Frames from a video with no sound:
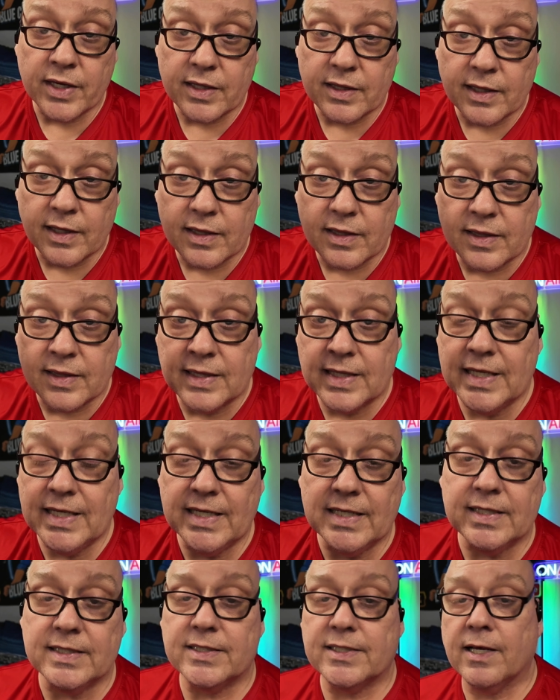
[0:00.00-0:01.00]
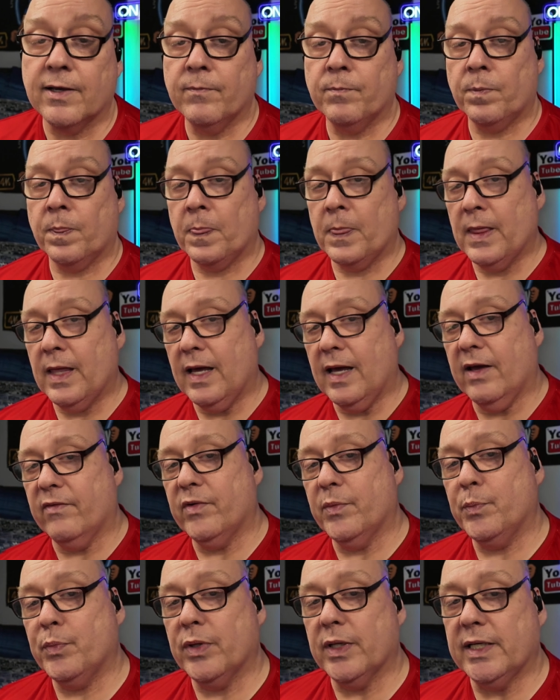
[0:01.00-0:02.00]
that these have a
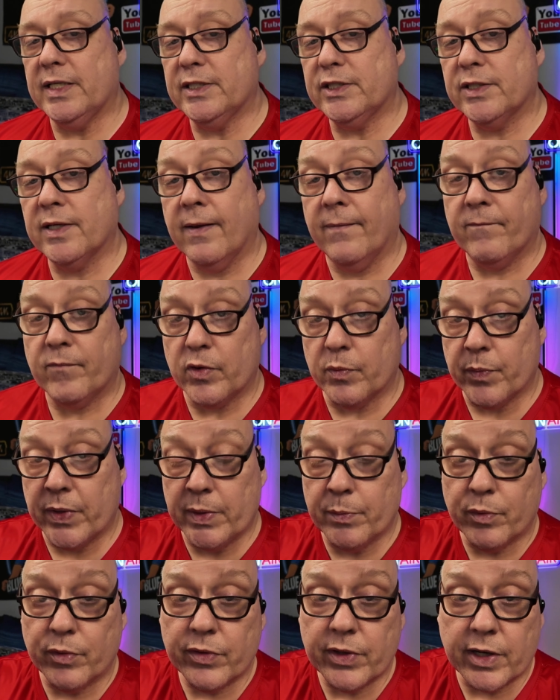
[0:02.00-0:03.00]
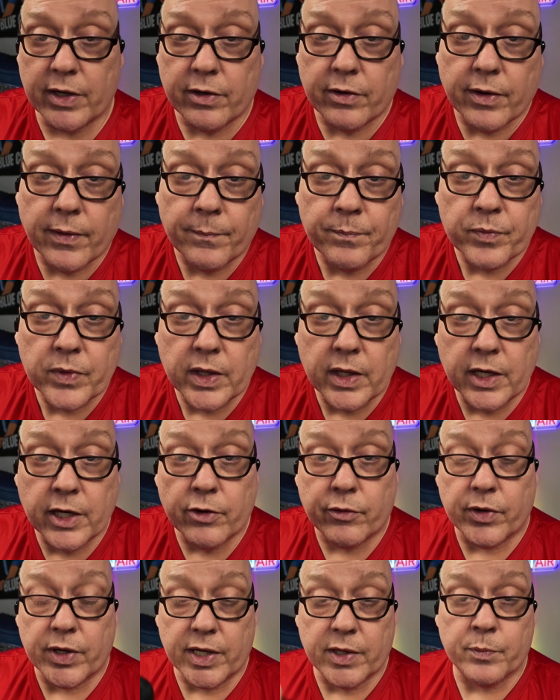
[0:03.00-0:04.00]
place for people that are
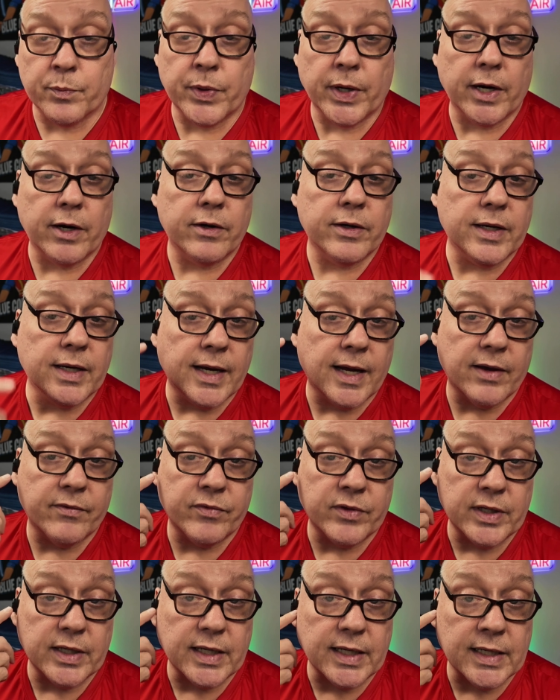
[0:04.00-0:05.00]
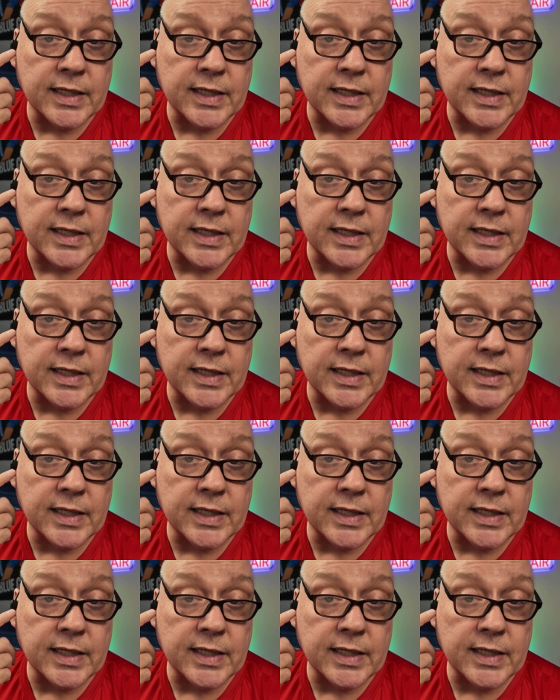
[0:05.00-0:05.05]
hearing impaired and have the